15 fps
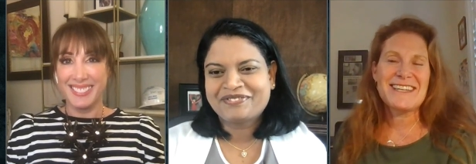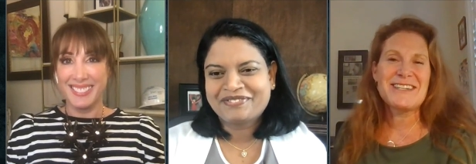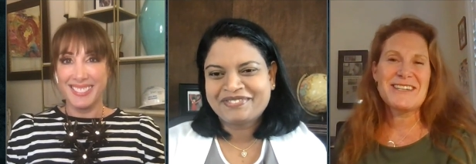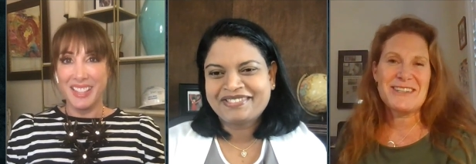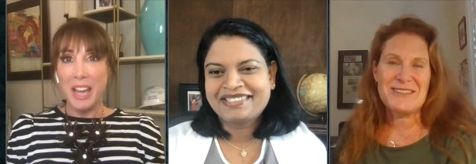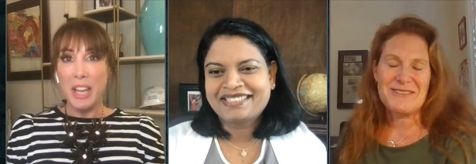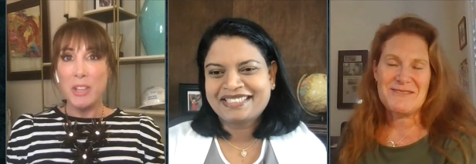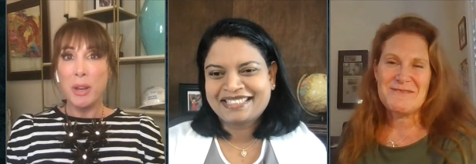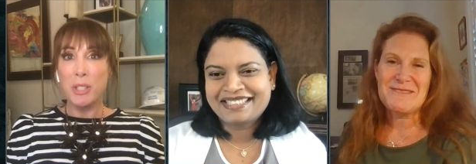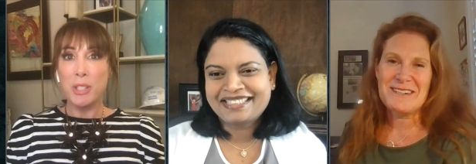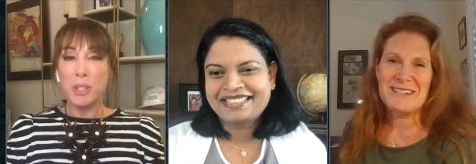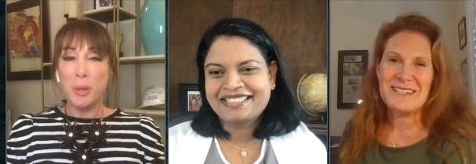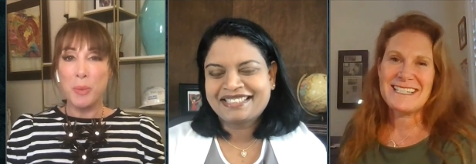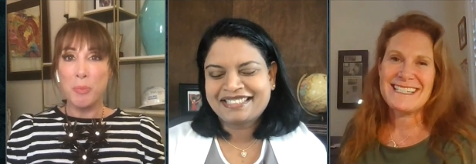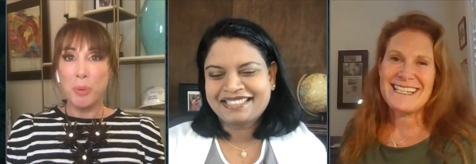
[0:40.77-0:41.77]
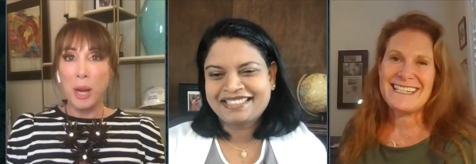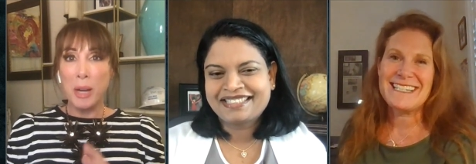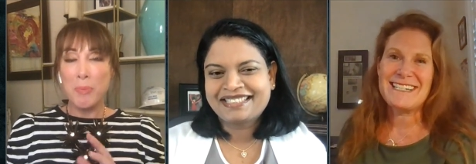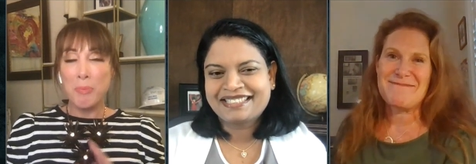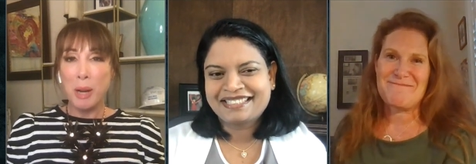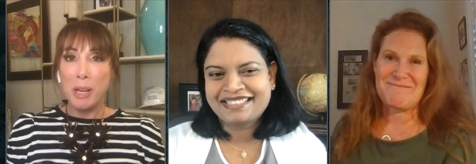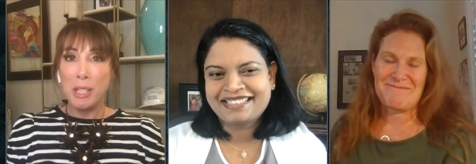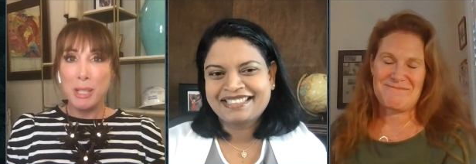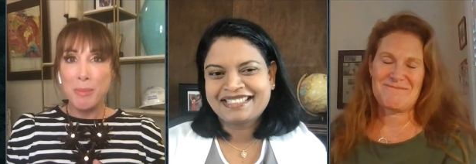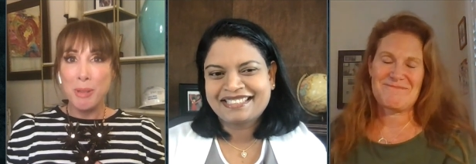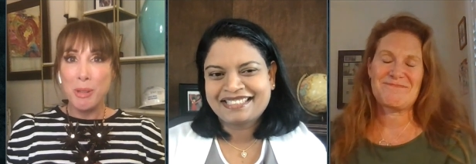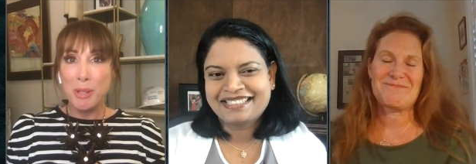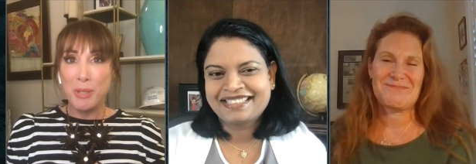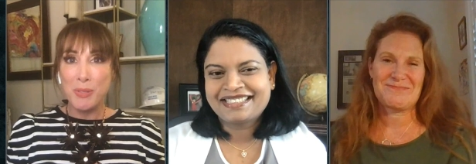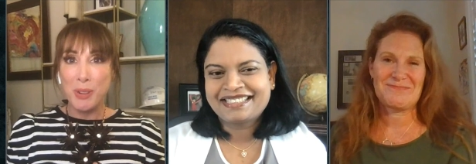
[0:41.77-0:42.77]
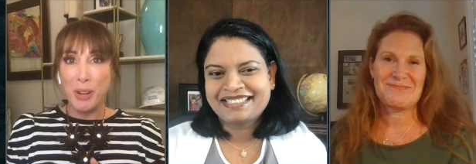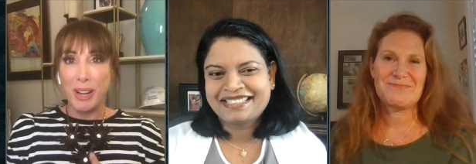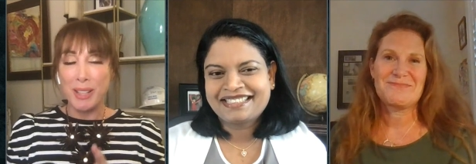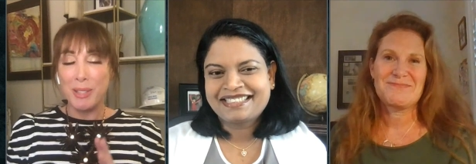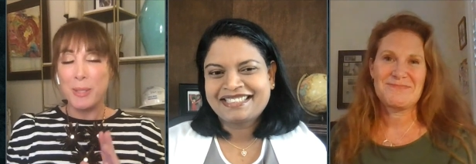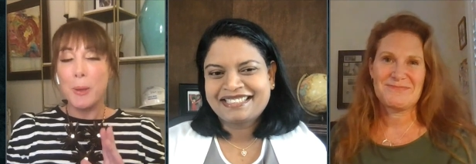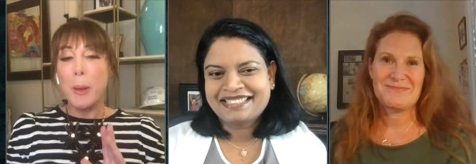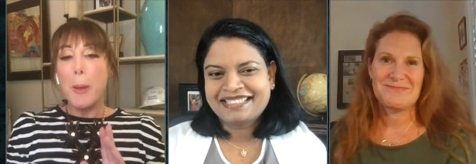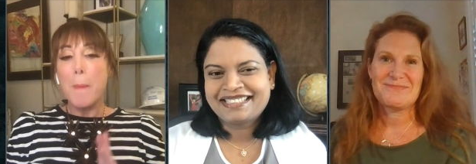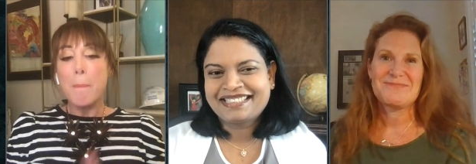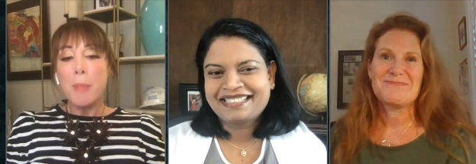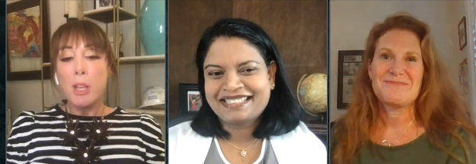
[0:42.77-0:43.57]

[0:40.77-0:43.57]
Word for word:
Speaker 1: Thank you. Yeah, you guys are going to break, break some news for us.